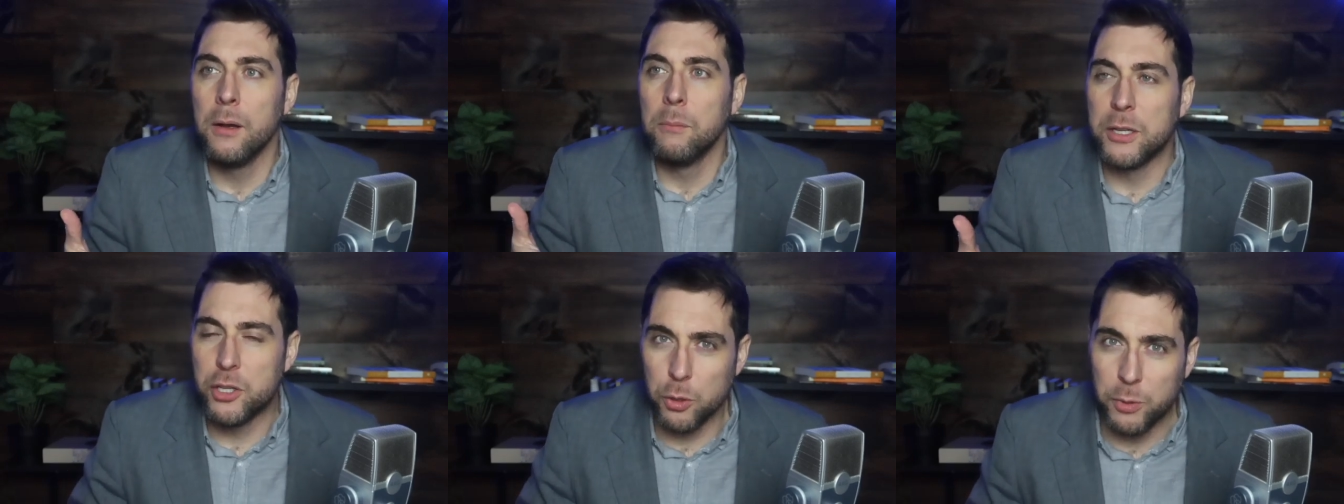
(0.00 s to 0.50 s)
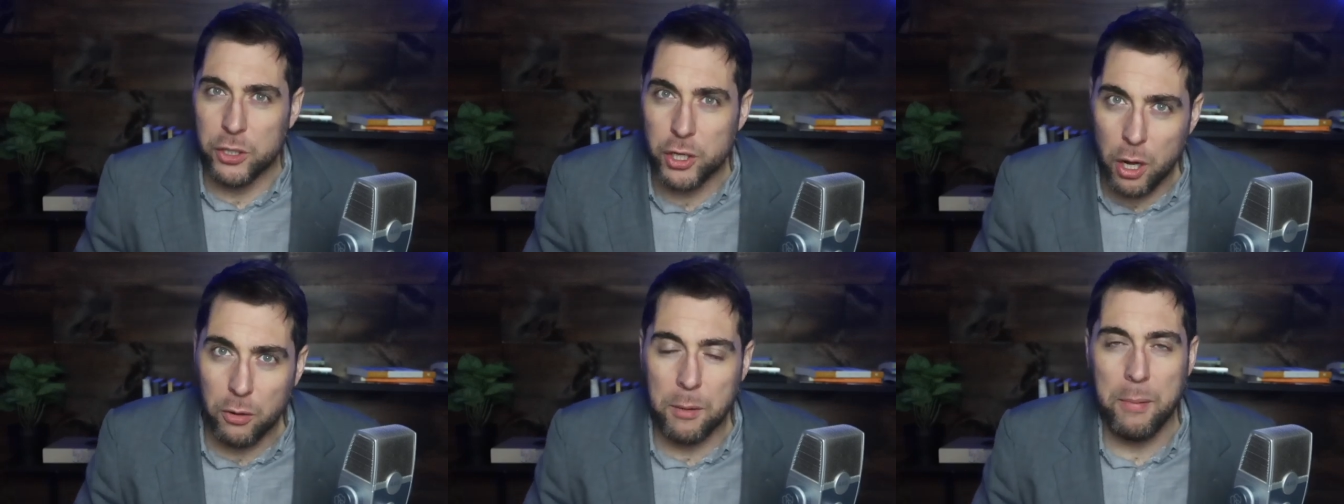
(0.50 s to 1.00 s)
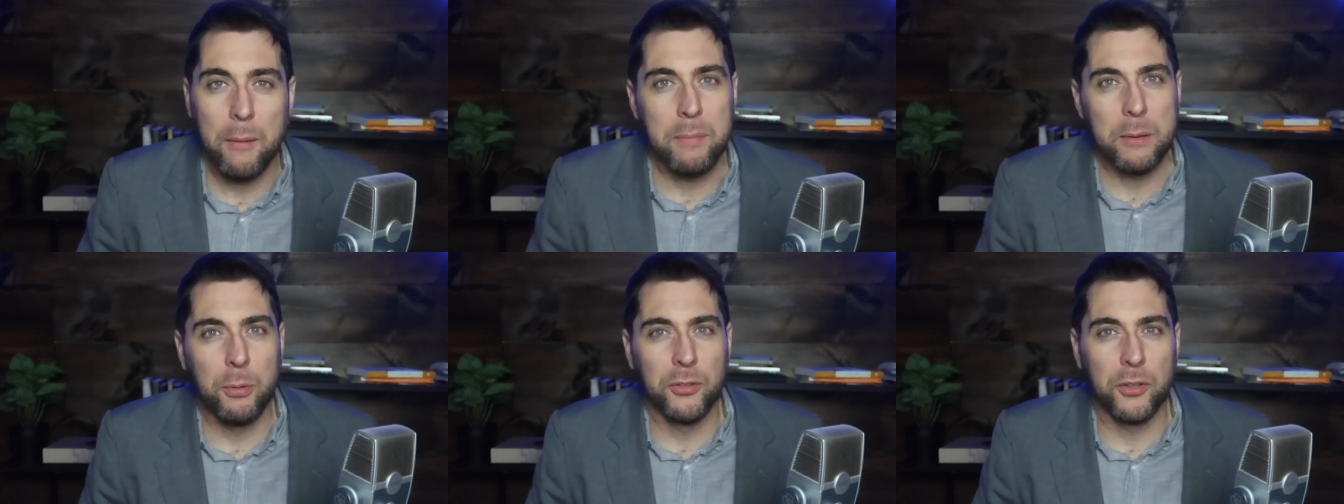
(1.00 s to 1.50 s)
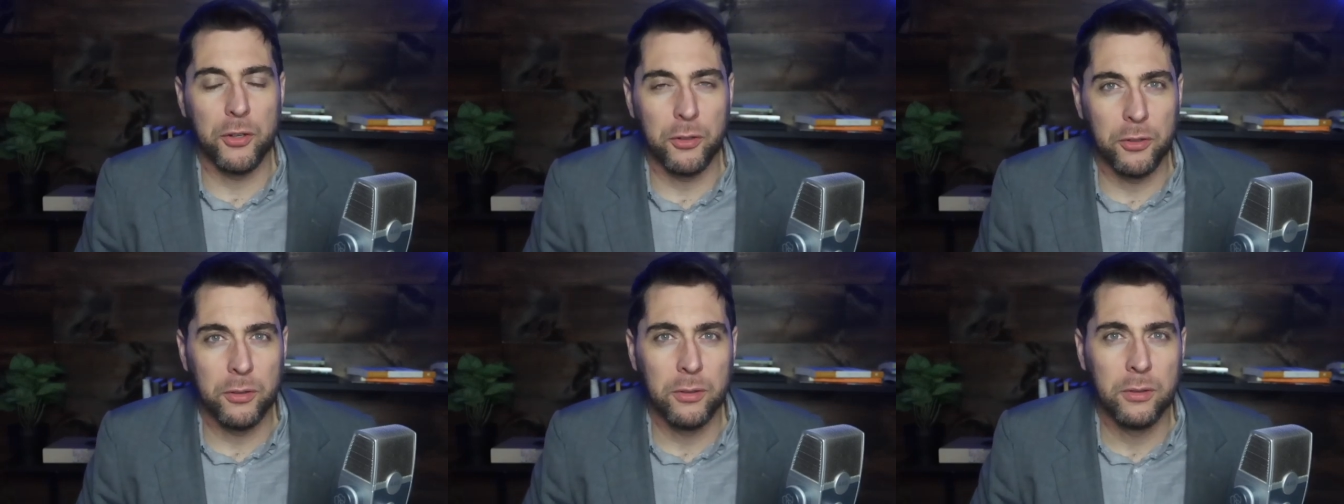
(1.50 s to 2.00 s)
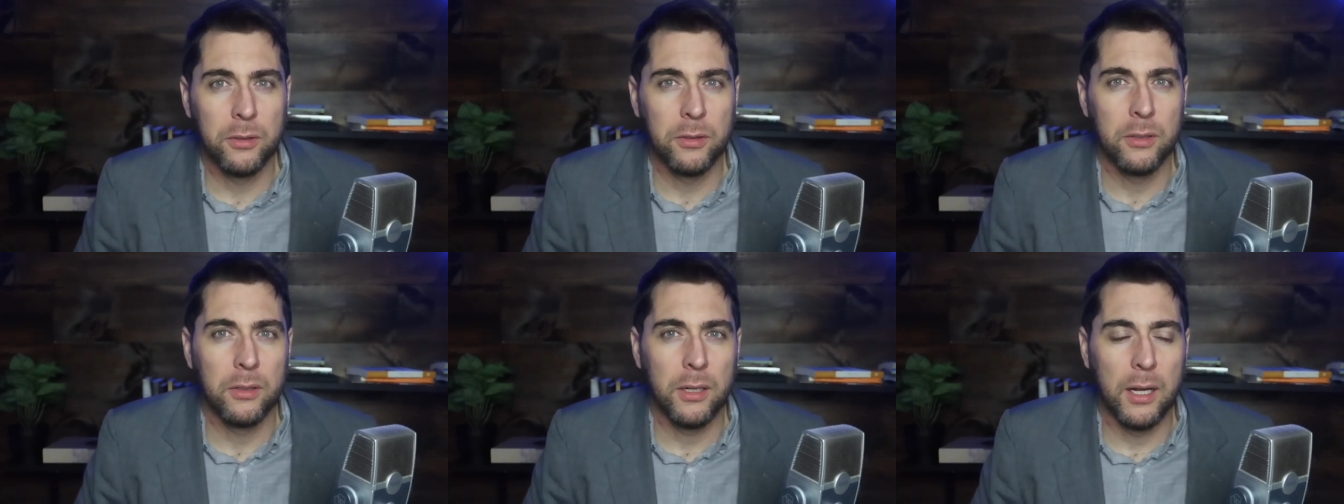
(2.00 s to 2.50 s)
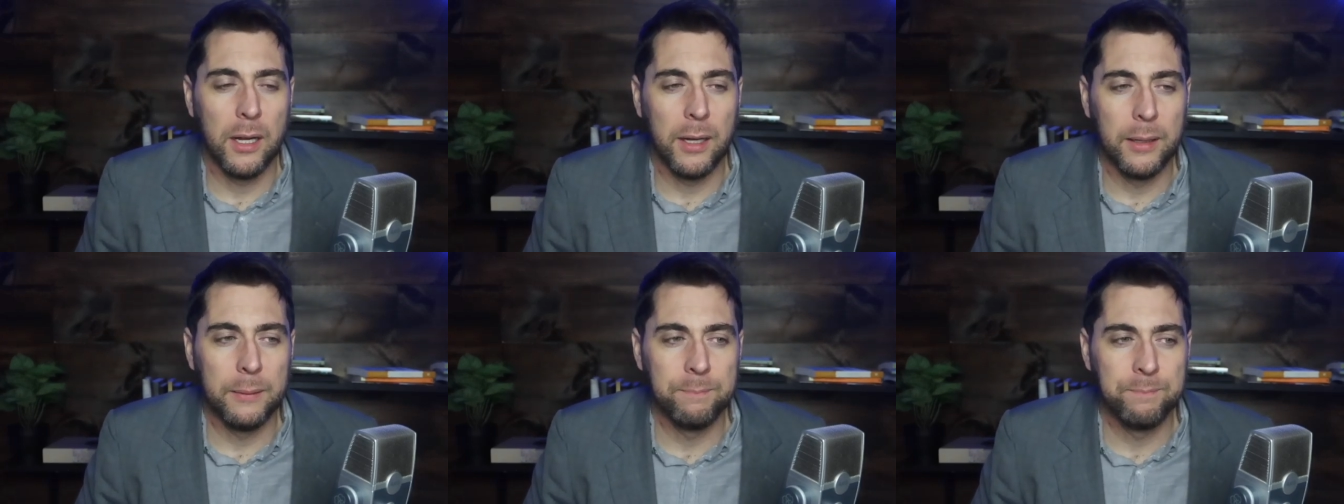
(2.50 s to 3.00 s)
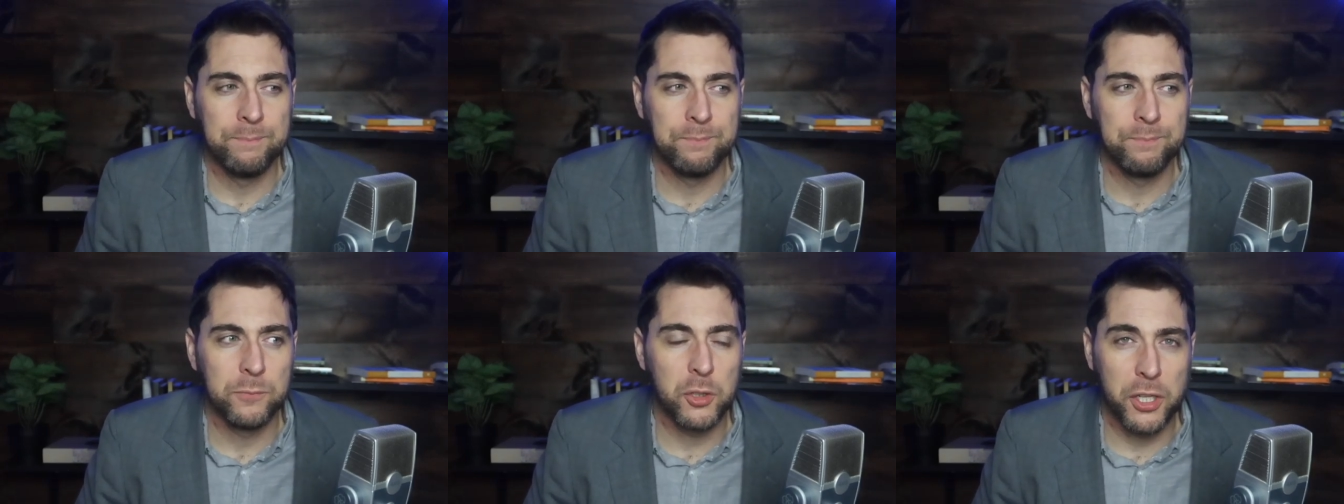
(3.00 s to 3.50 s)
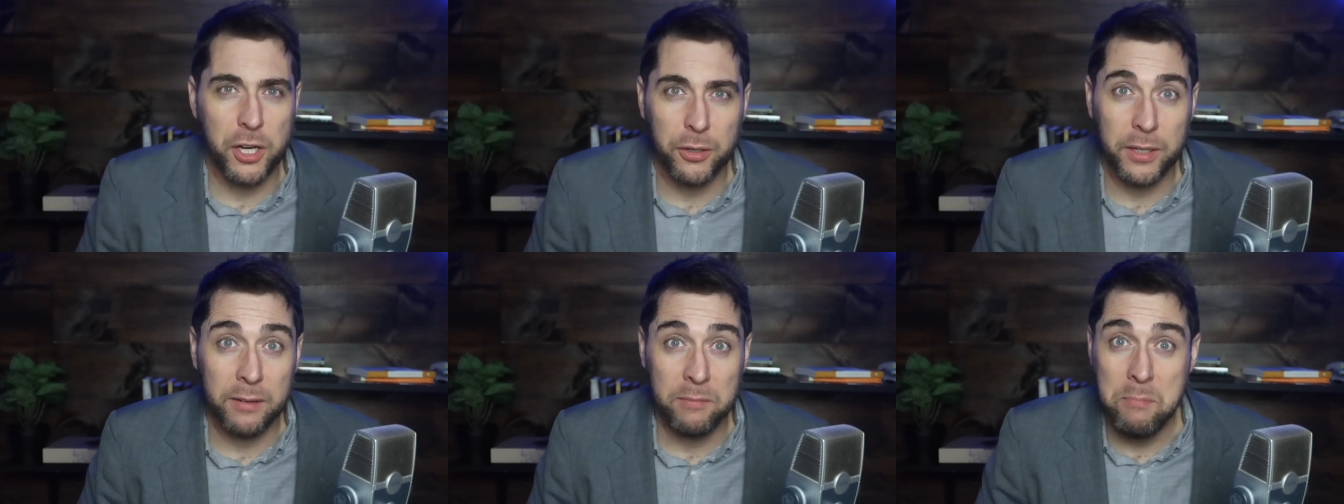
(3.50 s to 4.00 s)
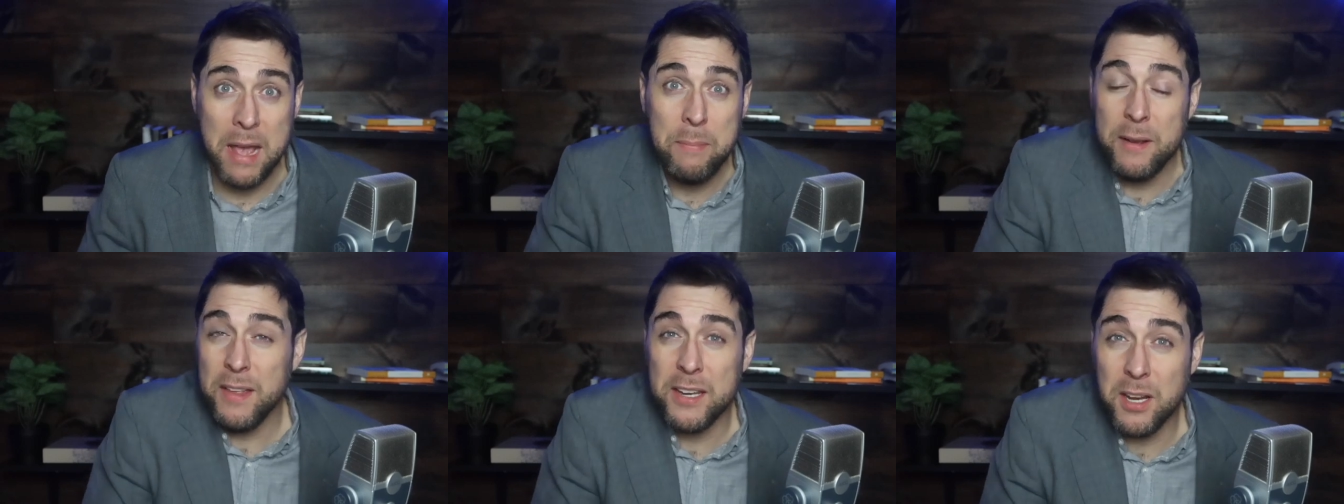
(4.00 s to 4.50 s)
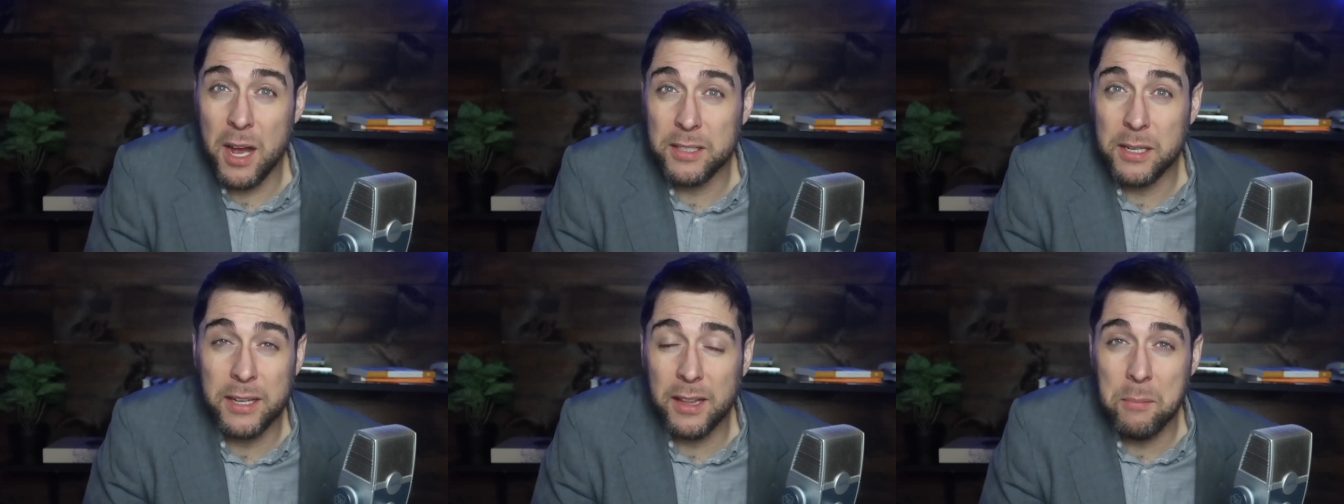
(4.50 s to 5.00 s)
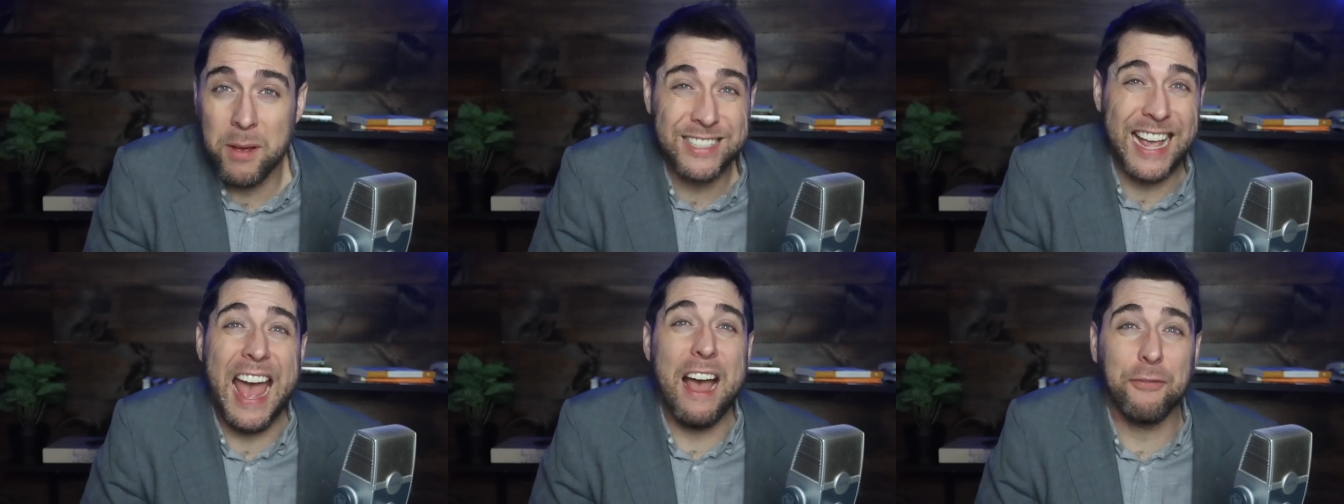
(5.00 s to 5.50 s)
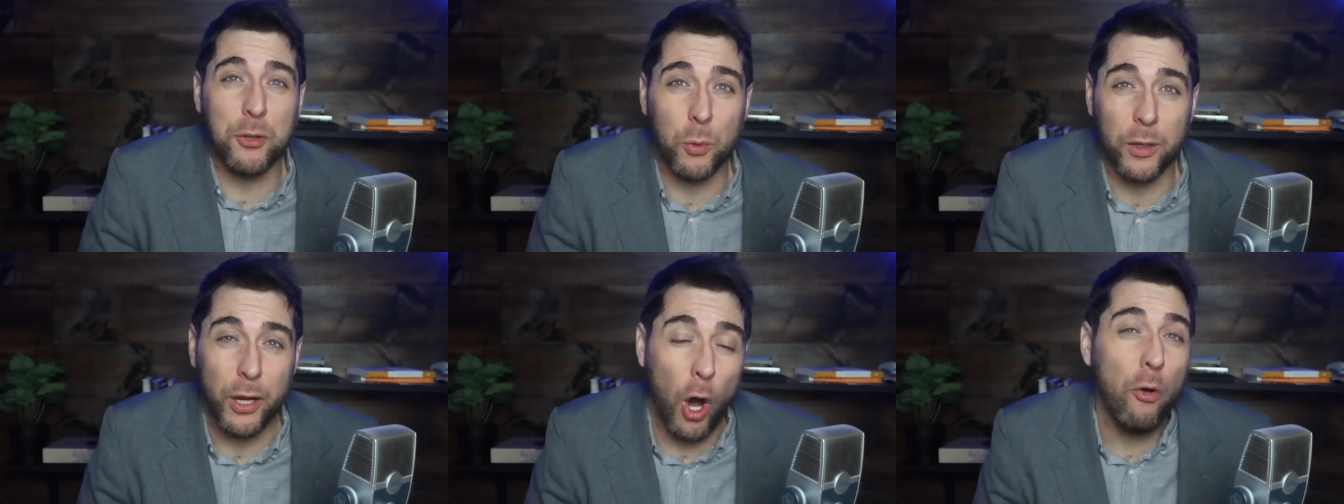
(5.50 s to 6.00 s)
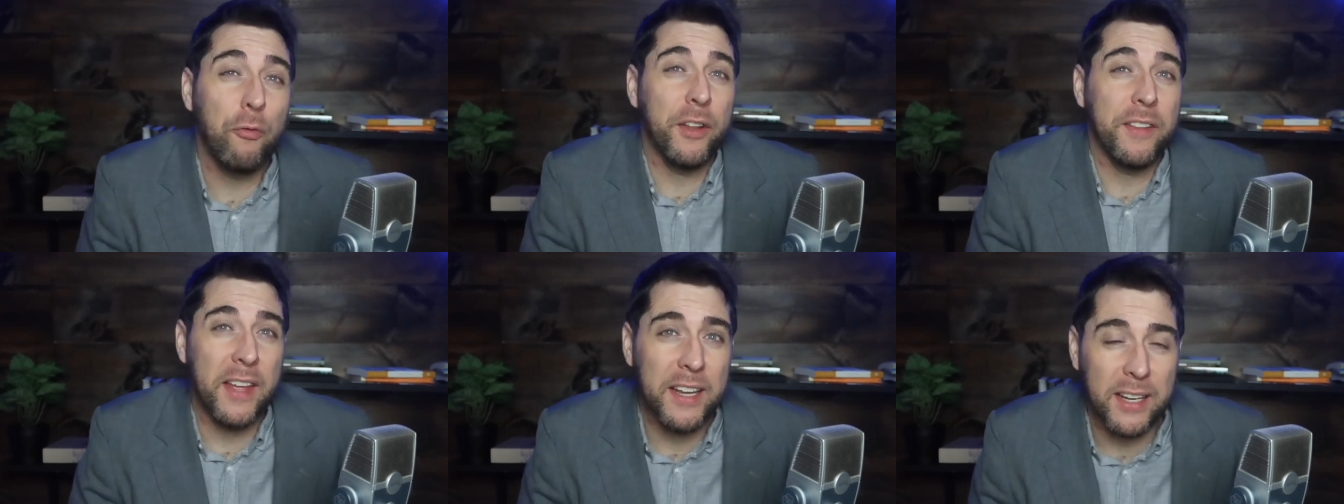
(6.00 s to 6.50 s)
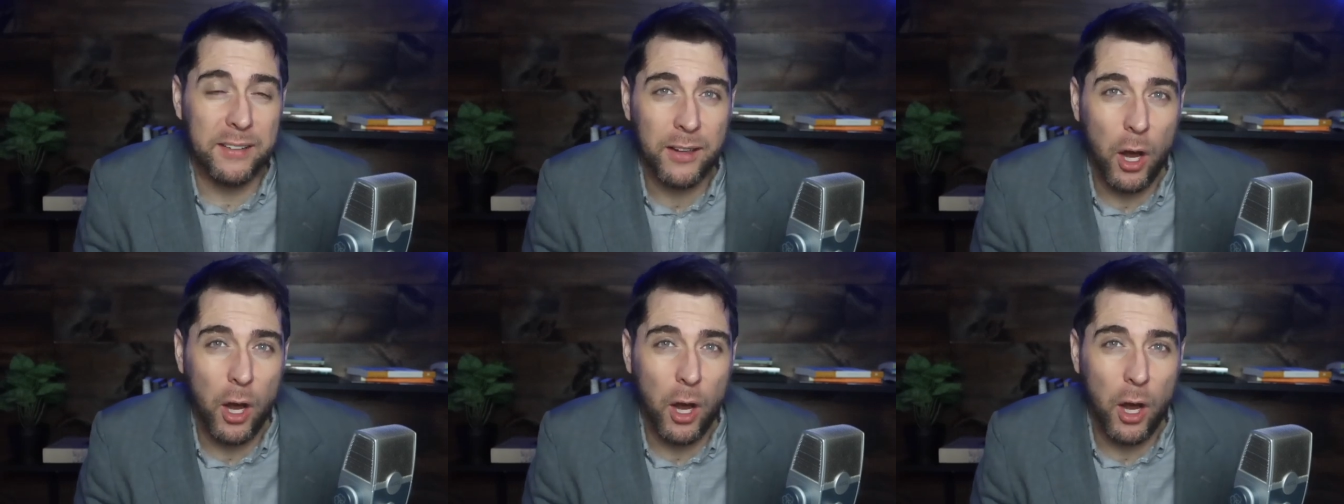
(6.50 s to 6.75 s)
But should we joke about people's eternal um, security? Maybe they talked to Elon Musk afterward. Hopefully they did.